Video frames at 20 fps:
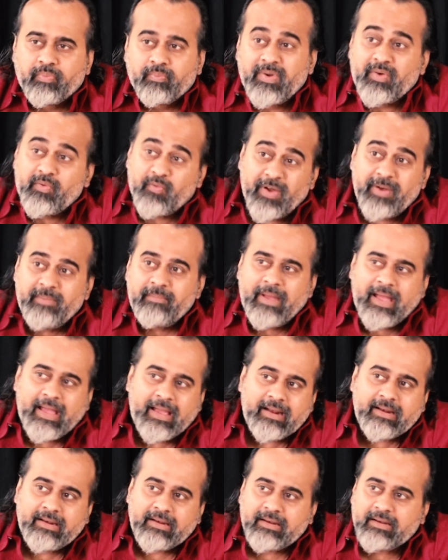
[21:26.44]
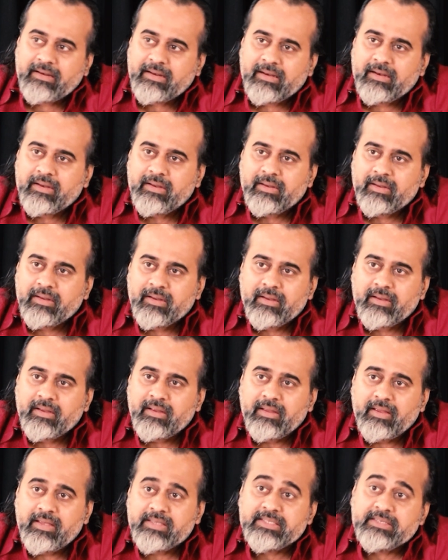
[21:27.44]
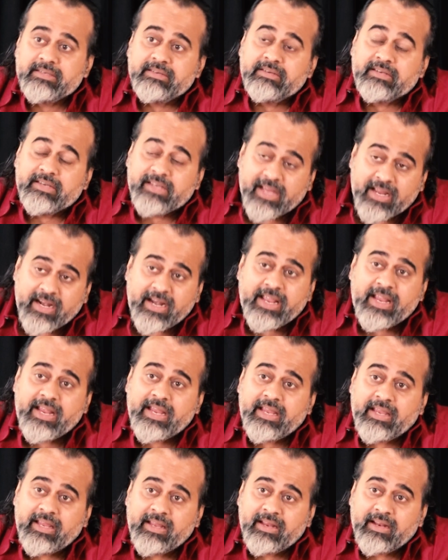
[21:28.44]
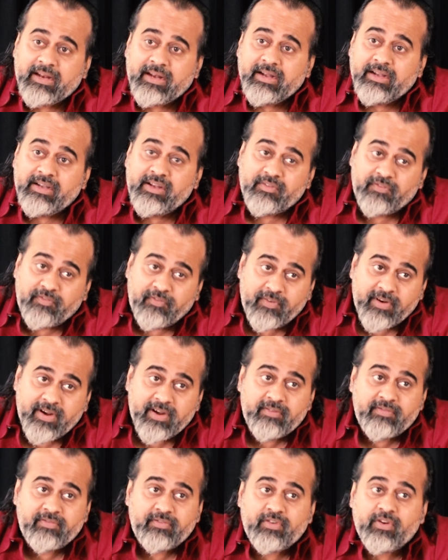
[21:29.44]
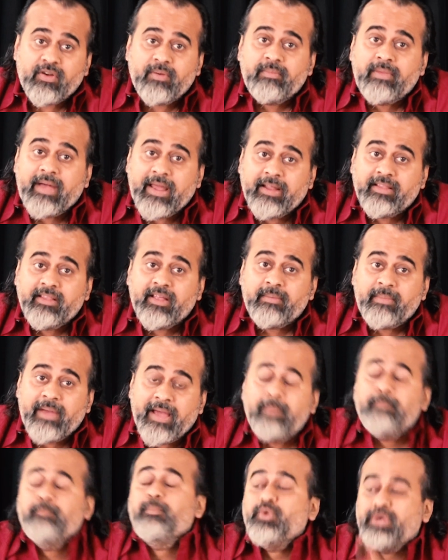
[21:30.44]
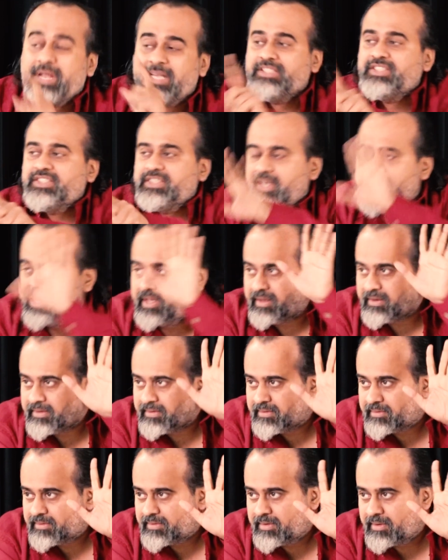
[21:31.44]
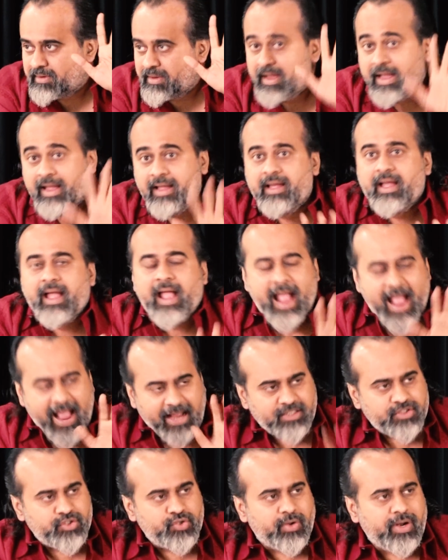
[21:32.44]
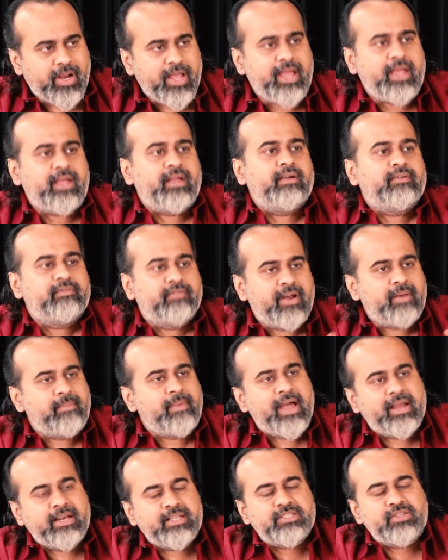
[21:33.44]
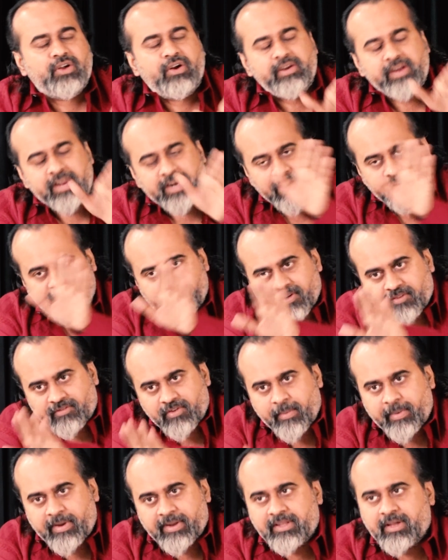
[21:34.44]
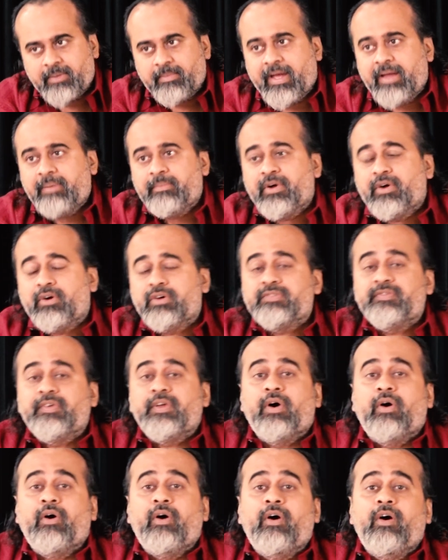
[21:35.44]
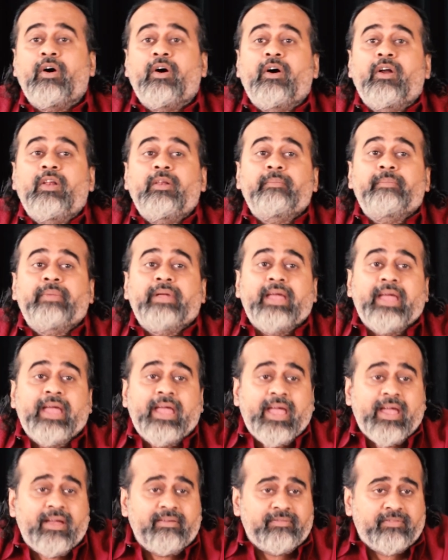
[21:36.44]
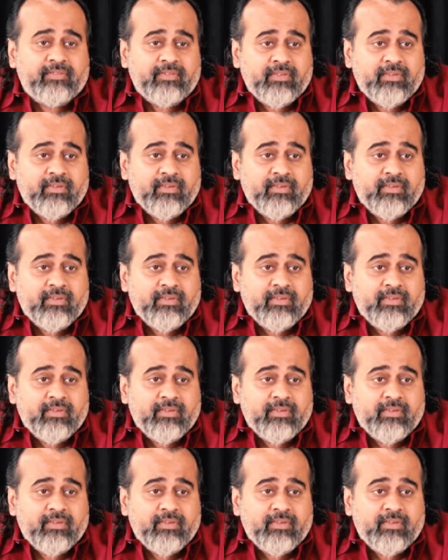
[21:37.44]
But one man is really different from another man, potentially. Actually, one man is not really different from another man because we all behave